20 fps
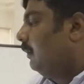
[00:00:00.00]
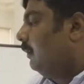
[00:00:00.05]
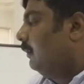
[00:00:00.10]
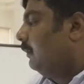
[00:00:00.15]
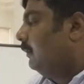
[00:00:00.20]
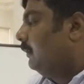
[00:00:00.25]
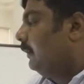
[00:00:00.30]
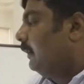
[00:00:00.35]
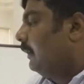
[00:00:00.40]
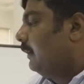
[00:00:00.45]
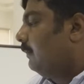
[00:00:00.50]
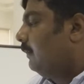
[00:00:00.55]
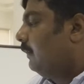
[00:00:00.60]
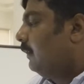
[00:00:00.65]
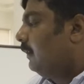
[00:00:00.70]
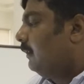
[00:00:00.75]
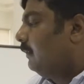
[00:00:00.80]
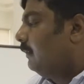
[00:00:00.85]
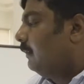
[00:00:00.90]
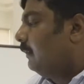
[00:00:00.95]
So as
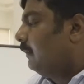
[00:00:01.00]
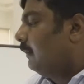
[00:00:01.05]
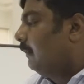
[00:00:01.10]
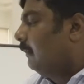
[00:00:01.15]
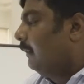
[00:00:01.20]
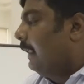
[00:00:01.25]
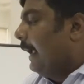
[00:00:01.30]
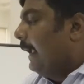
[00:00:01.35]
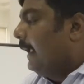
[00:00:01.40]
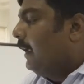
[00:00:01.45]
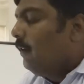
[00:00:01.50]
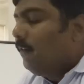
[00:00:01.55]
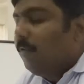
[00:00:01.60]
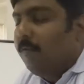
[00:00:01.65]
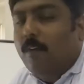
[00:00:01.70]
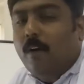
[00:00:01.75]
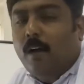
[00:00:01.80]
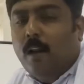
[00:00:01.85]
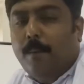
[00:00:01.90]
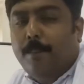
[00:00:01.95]
far as dive
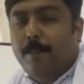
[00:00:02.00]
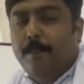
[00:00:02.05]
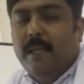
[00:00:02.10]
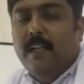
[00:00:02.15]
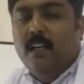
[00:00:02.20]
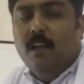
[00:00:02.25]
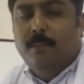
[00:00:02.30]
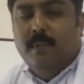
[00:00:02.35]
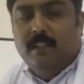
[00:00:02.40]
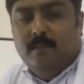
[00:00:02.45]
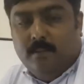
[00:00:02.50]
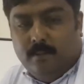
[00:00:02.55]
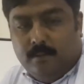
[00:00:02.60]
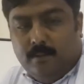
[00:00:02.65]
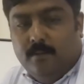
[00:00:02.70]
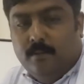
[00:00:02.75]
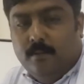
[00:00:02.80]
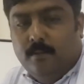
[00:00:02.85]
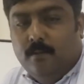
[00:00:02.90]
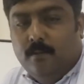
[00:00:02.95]
for a bigger
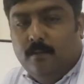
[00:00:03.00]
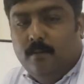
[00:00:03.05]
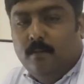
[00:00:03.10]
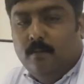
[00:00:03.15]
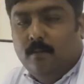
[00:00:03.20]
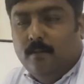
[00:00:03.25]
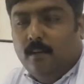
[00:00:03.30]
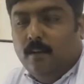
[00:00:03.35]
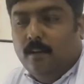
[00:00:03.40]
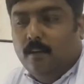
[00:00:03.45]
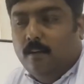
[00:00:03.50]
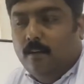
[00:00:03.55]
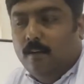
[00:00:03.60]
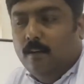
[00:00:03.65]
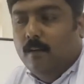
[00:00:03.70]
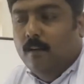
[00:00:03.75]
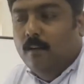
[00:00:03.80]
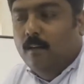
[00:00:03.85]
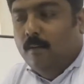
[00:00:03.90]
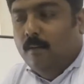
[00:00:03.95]
business, say
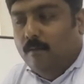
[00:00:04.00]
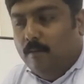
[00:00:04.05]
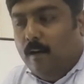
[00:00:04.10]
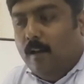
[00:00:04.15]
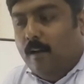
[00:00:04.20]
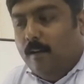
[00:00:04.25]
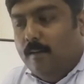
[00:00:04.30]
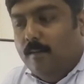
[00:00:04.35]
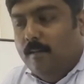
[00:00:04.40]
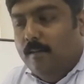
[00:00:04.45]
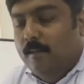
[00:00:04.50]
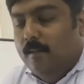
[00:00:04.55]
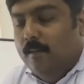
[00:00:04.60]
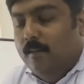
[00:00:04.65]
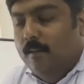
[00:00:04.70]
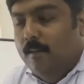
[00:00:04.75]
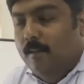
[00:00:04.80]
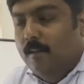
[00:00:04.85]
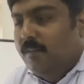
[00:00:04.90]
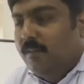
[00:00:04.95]
for us,
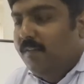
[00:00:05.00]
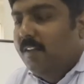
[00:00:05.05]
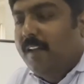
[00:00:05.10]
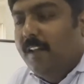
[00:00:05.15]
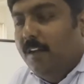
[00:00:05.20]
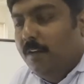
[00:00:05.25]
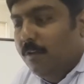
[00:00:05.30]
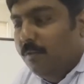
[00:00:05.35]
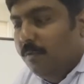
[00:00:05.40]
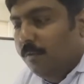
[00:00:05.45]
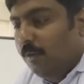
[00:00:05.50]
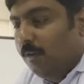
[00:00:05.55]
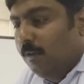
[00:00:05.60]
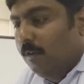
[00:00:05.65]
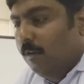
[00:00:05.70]
is very useful.